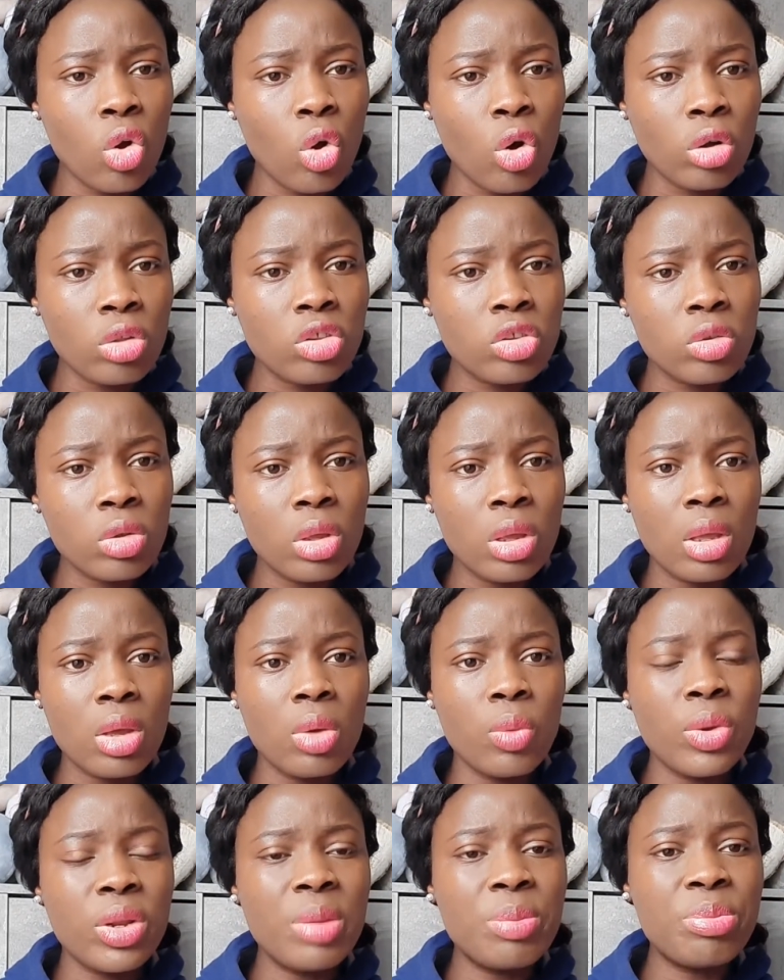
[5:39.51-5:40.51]
court
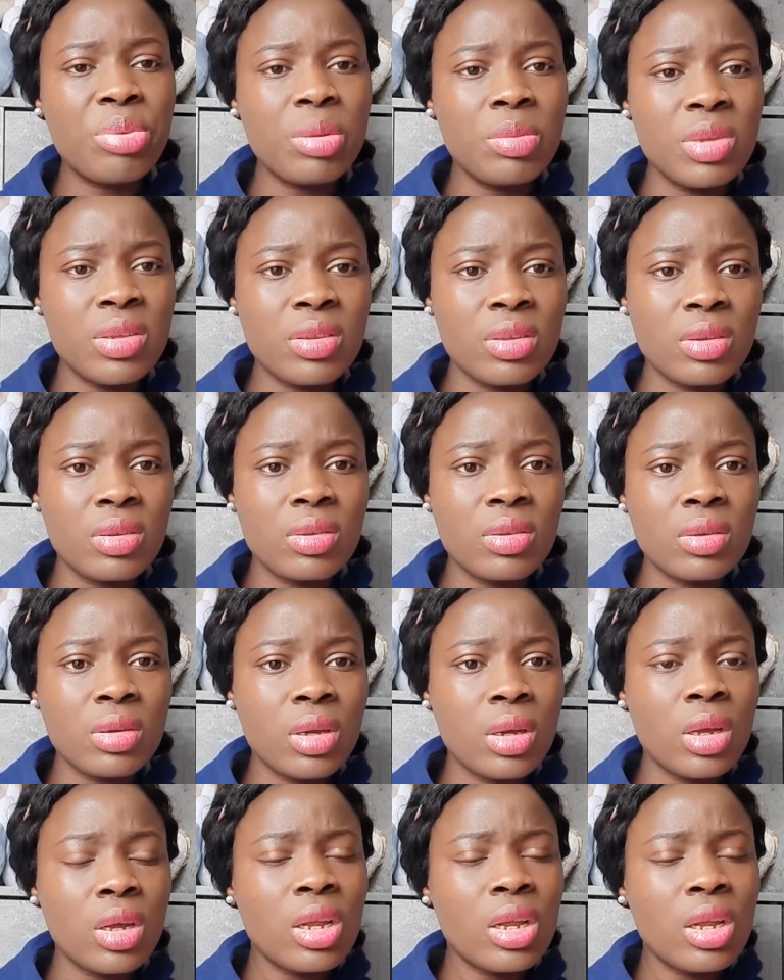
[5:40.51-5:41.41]
wedding premises?